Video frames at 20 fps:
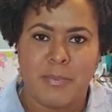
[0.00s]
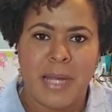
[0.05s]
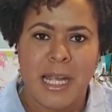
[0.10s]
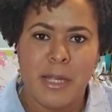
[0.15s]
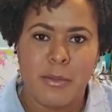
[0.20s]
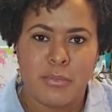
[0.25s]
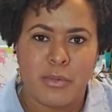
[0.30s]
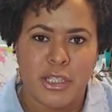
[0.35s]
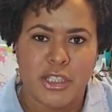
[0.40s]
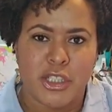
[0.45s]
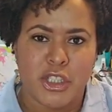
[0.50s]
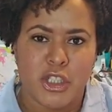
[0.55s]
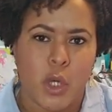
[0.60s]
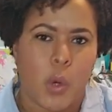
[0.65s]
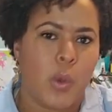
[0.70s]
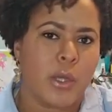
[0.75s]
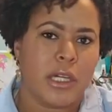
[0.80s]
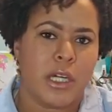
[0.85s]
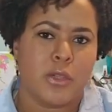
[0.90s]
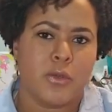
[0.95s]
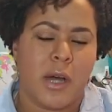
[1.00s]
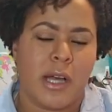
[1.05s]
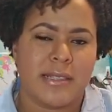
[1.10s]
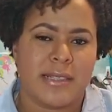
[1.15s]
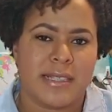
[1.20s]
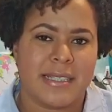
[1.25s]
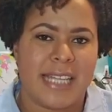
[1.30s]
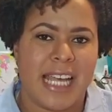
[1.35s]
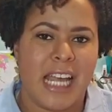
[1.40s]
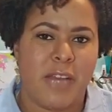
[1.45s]
paintbrush going across
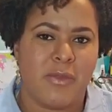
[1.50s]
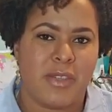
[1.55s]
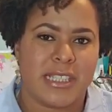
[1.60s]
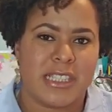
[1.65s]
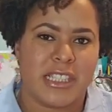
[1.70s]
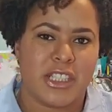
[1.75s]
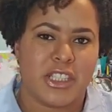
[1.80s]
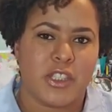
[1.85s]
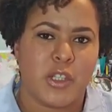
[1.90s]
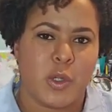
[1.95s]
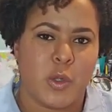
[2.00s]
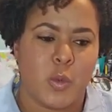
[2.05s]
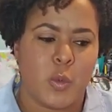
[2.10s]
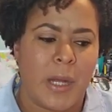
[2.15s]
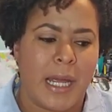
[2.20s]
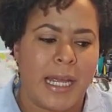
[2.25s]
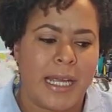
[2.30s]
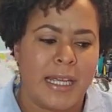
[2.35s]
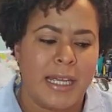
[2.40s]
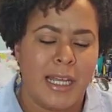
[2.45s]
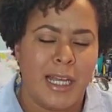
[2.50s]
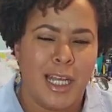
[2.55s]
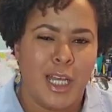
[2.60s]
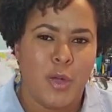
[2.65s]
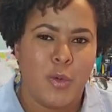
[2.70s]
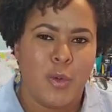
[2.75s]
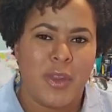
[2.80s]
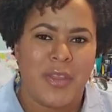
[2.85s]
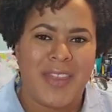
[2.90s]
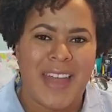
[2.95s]
the canvas in a certain way
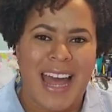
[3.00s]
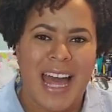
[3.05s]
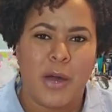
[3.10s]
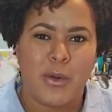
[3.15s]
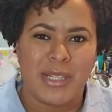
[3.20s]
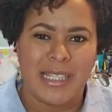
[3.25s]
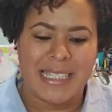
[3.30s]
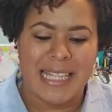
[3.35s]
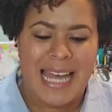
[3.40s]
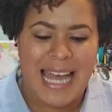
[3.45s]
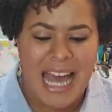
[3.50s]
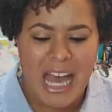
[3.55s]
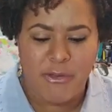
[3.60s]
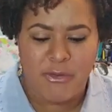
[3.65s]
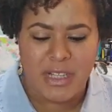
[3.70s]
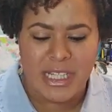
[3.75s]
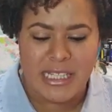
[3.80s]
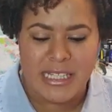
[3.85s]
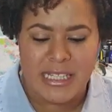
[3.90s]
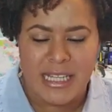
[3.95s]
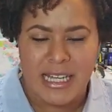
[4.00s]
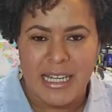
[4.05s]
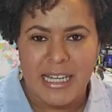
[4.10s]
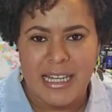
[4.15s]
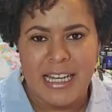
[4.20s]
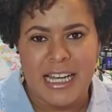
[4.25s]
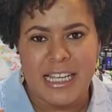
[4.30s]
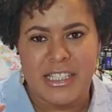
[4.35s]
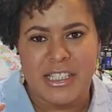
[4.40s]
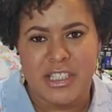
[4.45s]
without it having
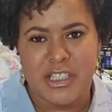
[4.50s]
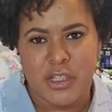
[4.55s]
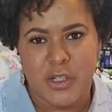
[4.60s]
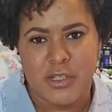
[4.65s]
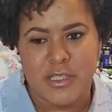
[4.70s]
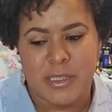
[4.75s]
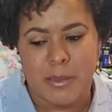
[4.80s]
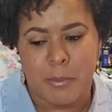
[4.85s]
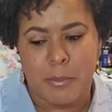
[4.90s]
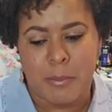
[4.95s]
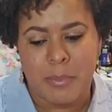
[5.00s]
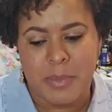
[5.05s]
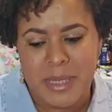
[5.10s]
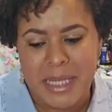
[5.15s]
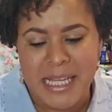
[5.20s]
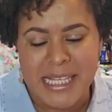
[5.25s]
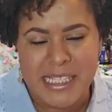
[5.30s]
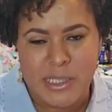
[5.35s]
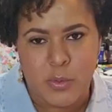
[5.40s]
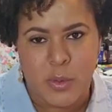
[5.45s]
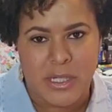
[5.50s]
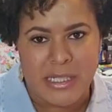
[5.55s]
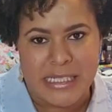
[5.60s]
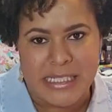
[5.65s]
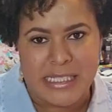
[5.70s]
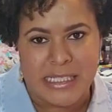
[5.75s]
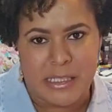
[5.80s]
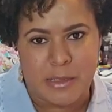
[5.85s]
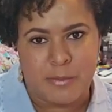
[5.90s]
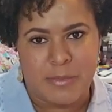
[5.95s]
a certain place where it
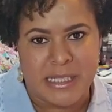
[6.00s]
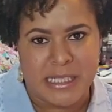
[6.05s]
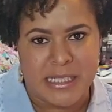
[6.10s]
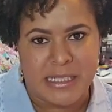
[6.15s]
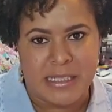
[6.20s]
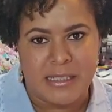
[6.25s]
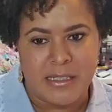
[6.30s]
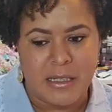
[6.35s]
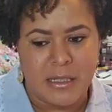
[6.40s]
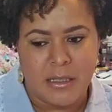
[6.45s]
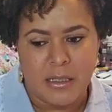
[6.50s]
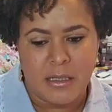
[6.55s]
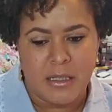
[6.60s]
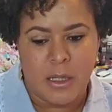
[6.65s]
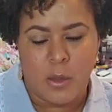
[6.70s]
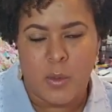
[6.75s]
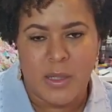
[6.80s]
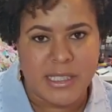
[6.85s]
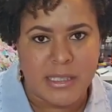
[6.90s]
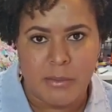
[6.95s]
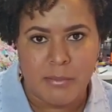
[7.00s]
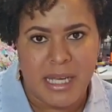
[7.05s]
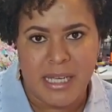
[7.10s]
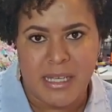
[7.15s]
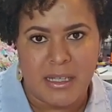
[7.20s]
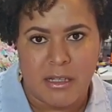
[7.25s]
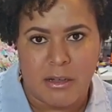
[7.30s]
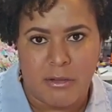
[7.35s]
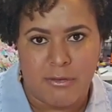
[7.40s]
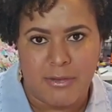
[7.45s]
needed to be. It wasn't
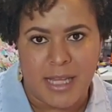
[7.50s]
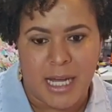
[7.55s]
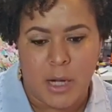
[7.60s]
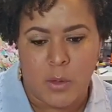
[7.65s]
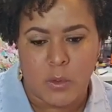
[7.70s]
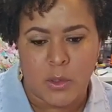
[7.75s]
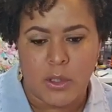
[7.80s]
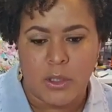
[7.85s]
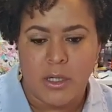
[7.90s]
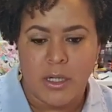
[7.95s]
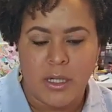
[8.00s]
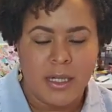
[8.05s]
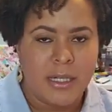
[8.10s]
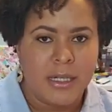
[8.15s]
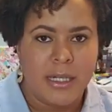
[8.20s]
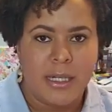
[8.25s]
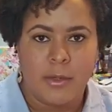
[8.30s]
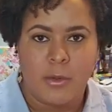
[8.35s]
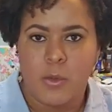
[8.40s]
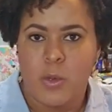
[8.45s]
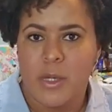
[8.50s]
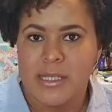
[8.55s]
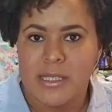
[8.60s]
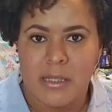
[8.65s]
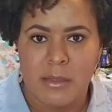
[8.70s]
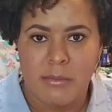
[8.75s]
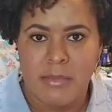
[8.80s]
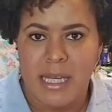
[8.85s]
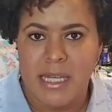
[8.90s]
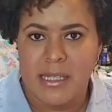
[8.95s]
making a flower. It
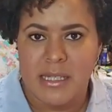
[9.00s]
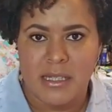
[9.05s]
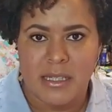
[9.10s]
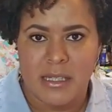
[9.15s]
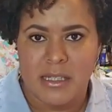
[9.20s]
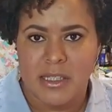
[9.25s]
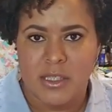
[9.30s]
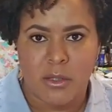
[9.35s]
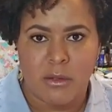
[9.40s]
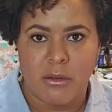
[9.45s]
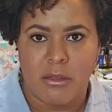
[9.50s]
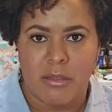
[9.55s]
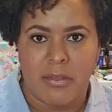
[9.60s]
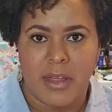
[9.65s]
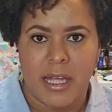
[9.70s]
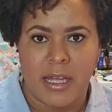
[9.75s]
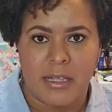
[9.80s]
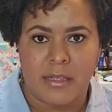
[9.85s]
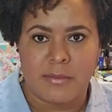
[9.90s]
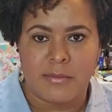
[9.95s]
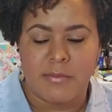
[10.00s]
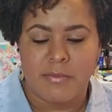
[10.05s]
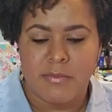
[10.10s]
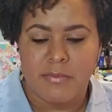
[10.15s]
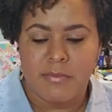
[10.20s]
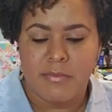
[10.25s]
wasn't making a certain thing,